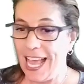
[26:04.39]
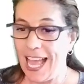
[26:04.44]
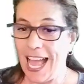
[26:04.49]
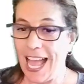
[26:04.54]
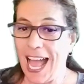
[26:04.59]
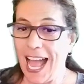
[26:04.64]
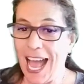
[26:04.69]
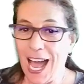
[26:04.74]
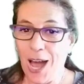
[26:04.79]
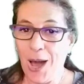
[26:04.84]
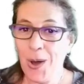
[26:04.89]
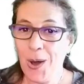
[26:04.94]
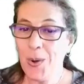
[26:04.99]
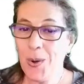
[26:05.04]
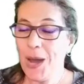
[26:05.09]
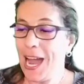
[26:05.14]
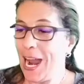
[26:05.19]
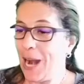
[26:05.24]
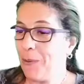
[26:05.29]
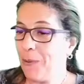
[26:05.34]

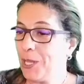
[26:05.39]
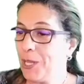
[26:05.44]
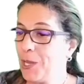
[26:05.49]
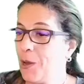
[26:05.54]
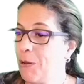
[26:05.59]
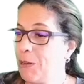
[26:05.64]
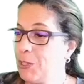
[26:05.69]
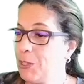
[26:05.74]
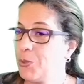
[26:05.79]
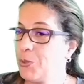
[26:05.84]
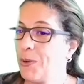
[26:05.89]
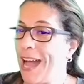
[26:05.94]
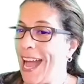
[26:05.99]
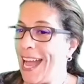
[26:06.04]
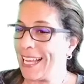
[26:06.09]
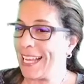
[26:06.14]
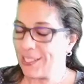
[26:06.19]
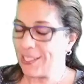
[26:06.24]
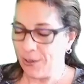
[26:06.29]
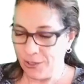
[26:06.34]
how are we going to
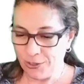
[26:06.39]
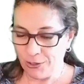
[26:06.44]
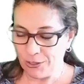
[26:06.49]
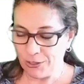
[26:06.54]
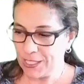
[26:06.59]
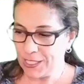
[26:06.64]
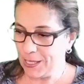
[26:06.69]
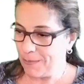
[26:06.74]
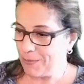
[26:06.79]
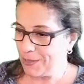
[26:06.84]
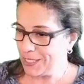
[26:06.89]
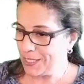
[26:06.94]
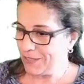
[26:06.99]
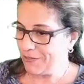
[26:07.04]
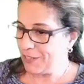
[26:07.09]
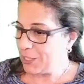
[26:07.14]
act on those numbers